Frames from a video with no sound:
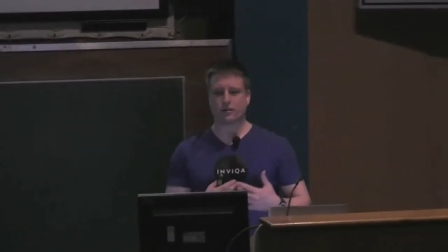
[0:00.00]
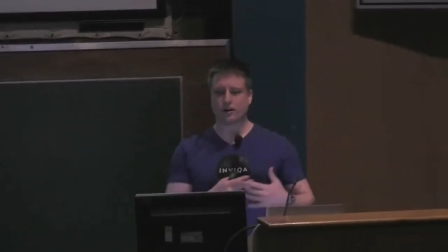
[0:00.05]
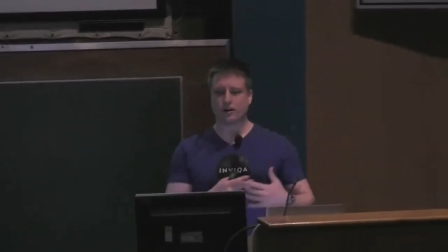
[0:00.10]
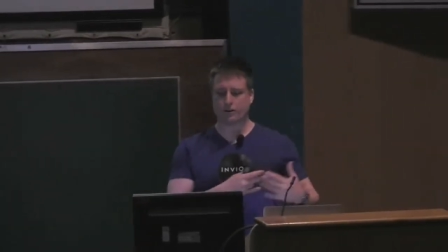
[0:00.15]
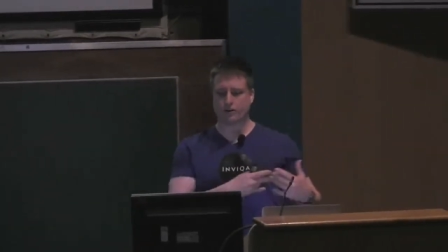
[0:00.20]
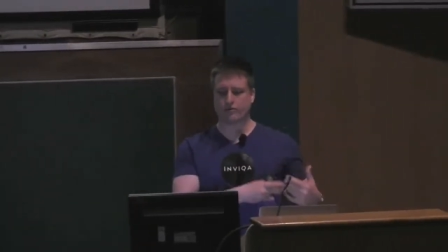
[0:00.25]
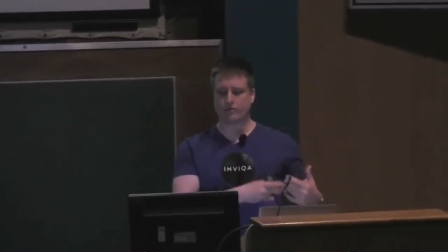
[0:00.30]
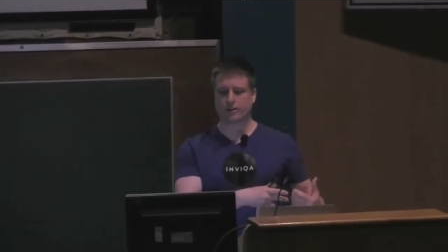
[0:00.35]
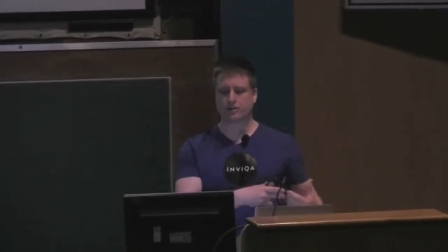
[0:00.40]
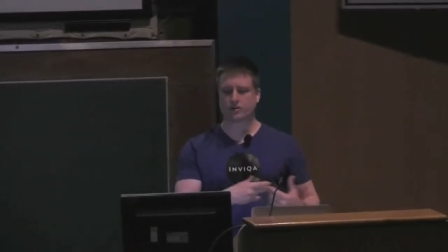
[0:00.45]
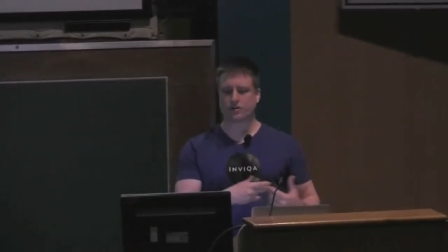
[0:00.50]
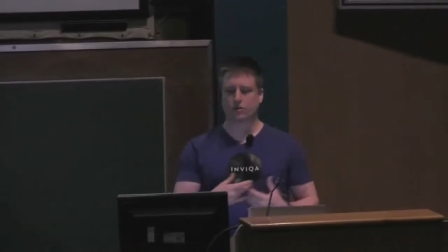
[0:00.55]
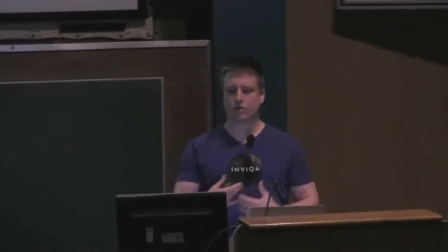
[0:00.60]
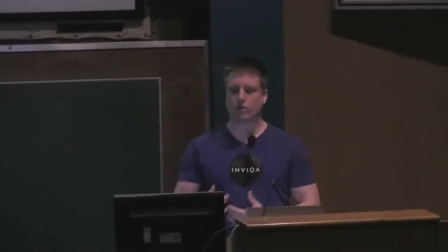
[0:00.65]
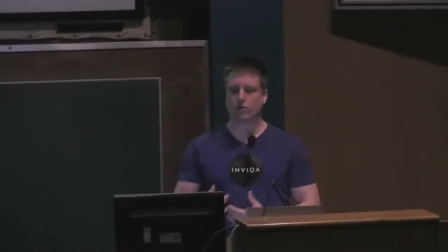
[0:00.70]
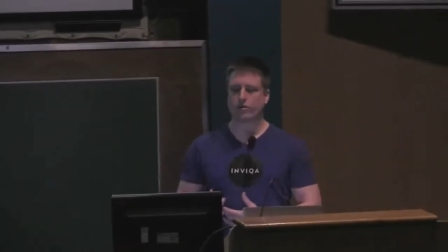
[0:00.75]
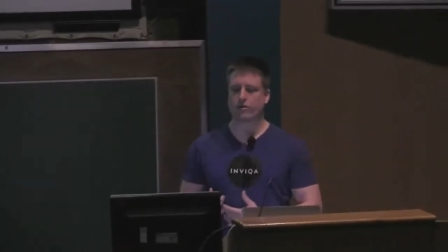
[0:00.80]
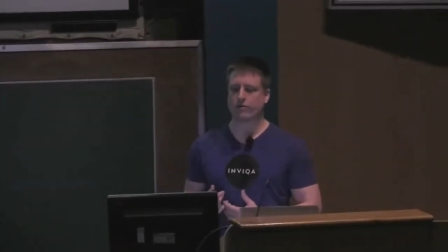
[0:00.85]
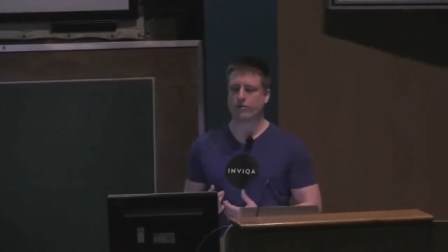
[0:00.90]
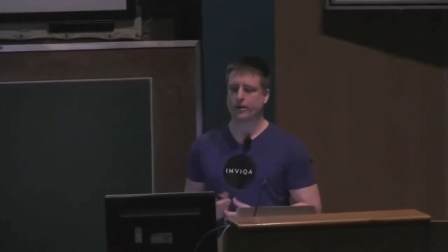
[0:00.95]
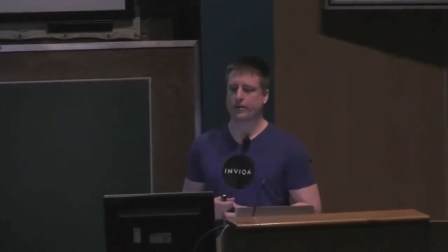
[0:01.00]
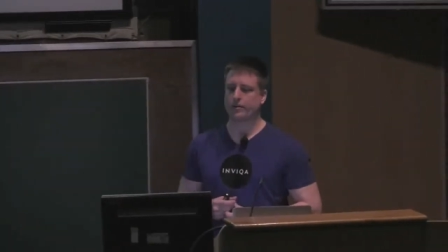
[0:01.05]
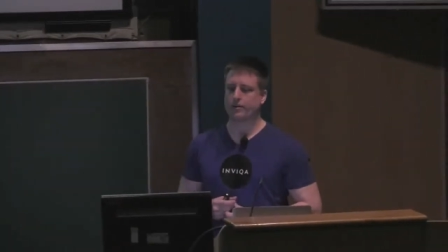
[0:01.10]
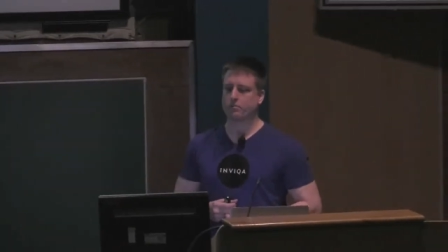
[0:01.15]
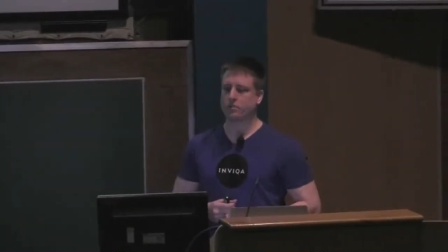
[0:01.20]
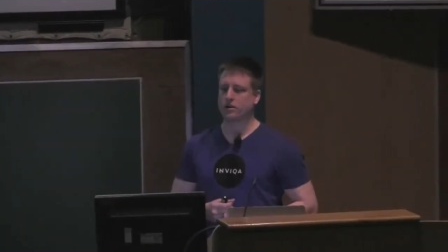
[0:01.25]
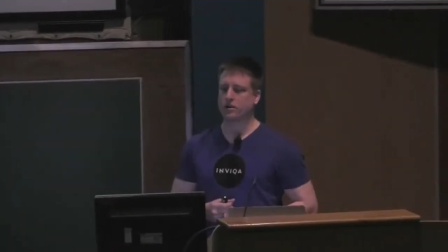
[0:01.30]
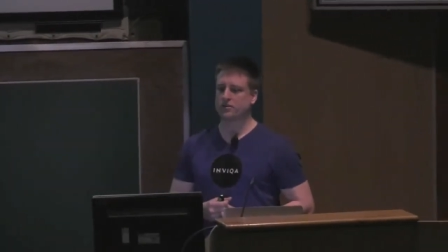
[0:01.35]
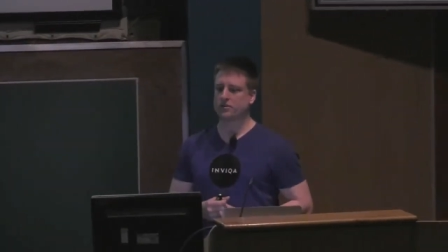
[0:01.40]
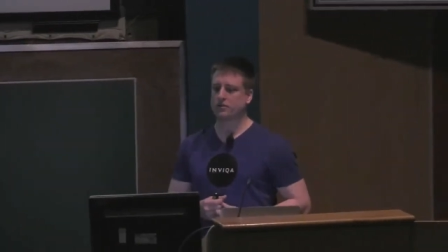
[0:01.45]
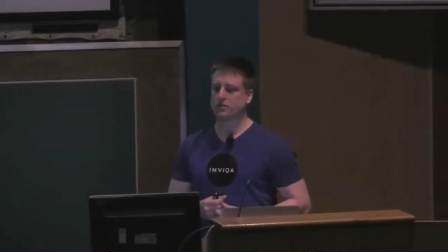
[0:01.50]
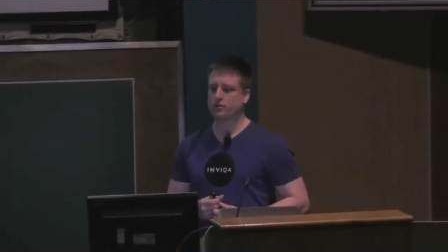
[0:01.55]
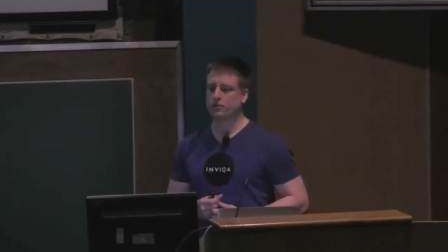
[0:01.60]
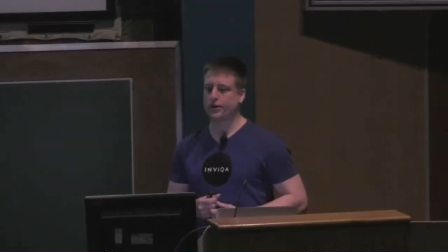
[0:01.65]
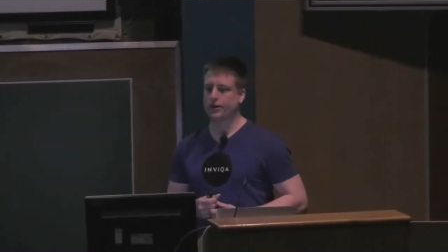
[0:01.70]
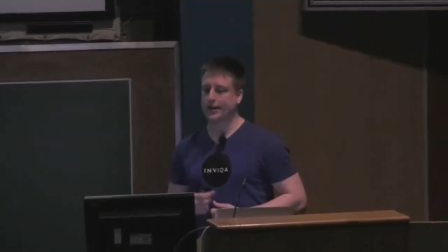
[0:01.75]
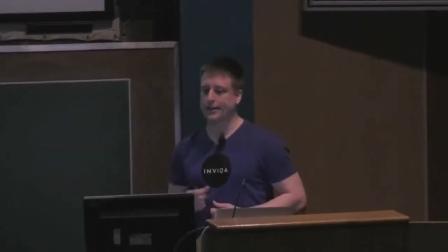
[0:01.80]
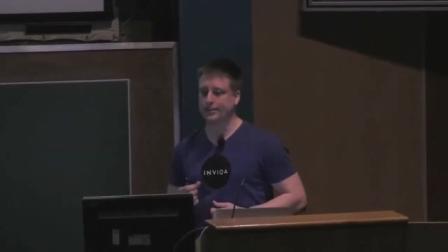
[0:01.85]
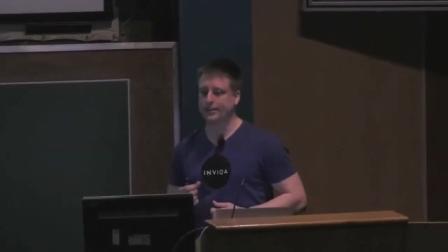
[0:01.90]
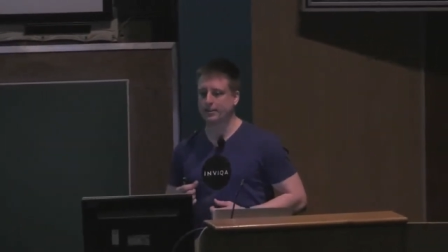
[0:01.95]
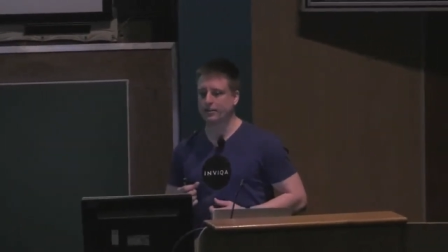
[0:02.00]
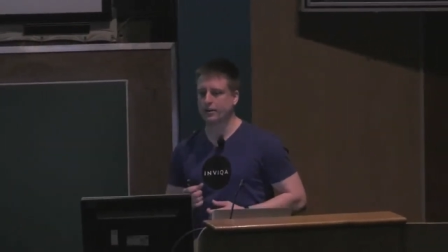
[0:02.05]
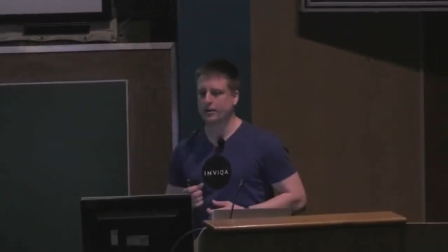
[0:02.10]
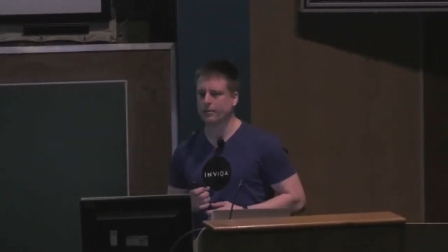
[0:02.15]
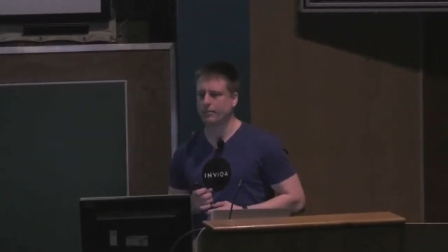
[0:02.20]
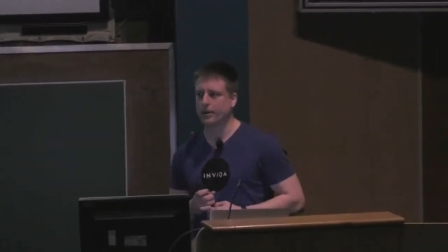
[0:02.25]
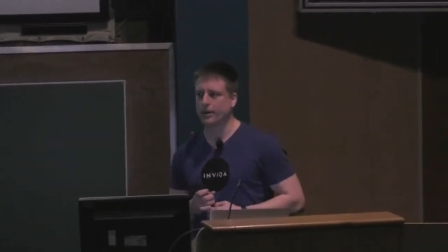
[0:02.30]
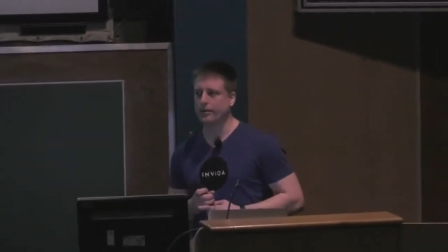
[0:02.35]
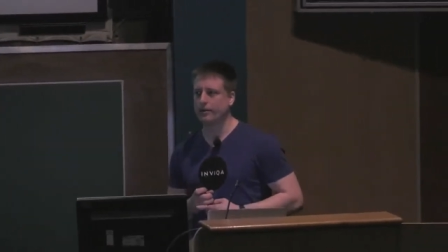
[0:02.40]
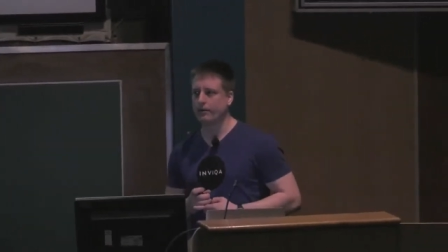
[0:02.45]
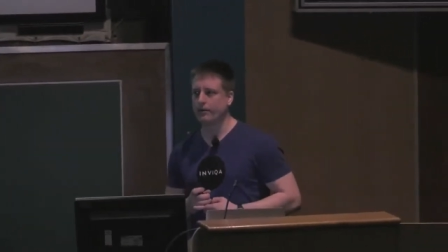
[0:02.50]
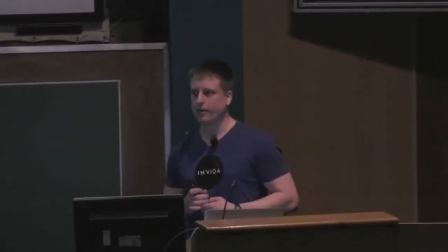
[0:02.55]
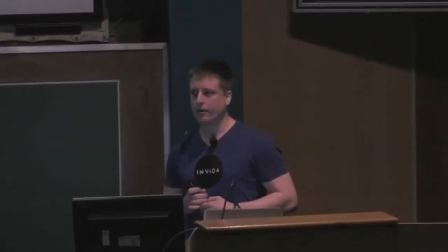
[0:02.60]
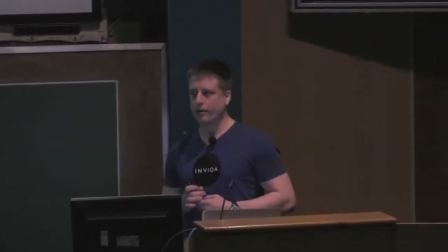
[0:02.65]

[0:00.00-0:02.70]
an original author and the person who created the commit